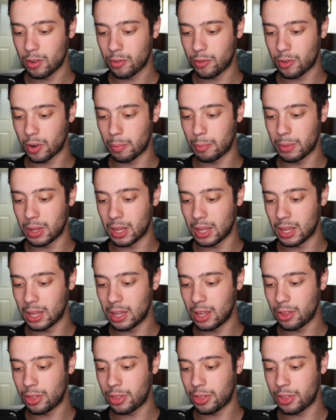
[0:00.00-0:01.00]
from
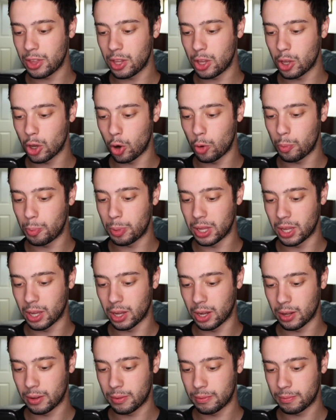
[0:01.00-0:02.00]

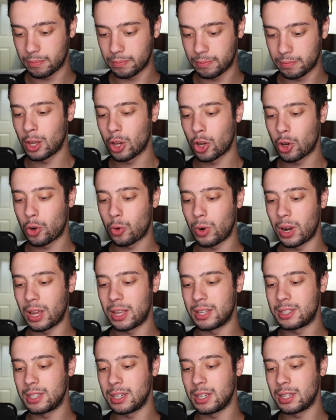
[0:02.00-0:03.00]
Ethiopia.
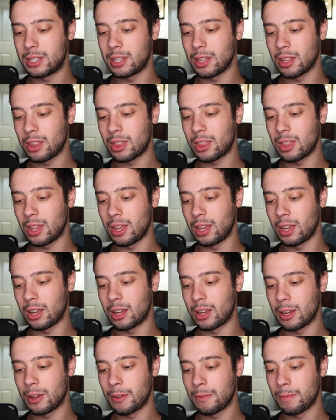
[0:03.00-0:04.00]
Crazy to
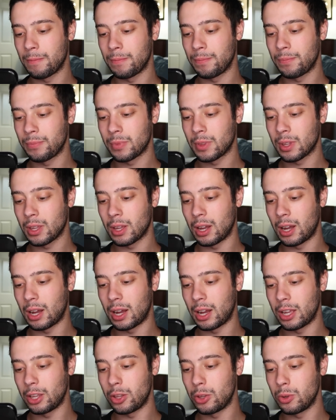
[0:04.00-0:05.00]
think
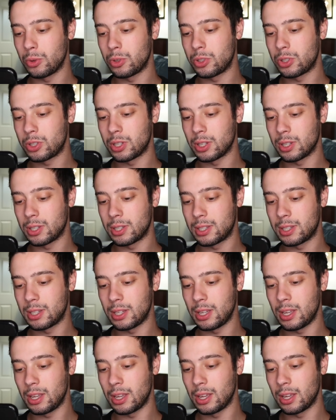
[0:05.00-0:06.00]
I used to
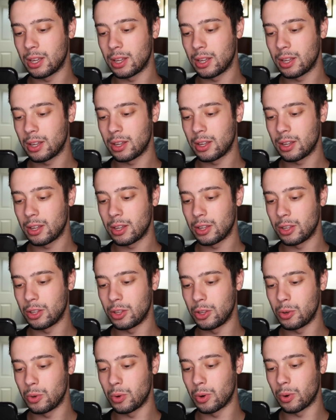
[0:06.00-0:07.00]
see
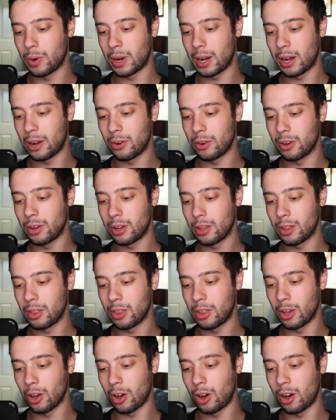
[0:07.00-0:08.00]
you around
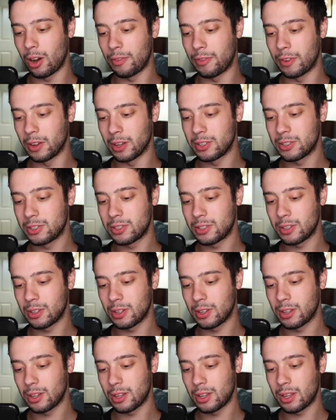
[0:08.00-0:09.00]
the office.
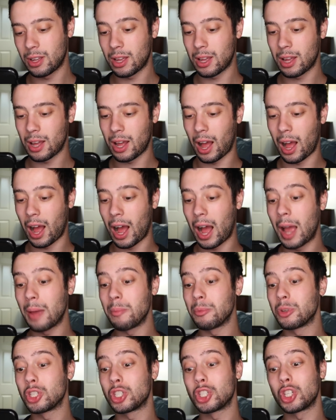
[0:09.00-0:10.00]

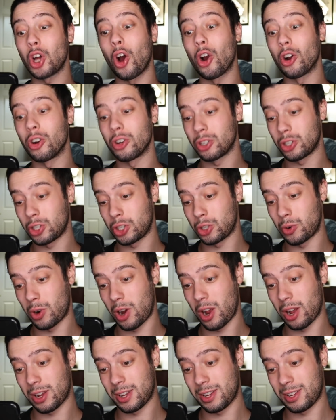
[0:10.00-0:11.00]
I'm
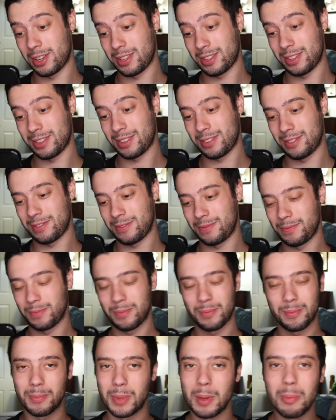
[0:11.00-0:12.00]
starstruck.
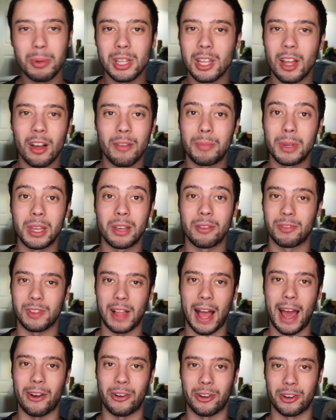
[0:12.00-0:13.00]
People love being
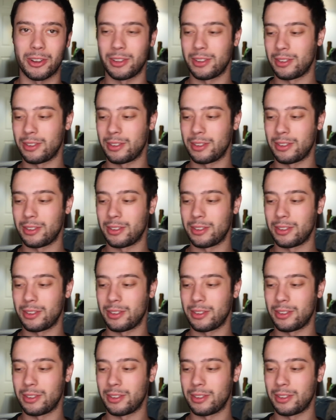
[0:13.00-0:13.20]
flattered.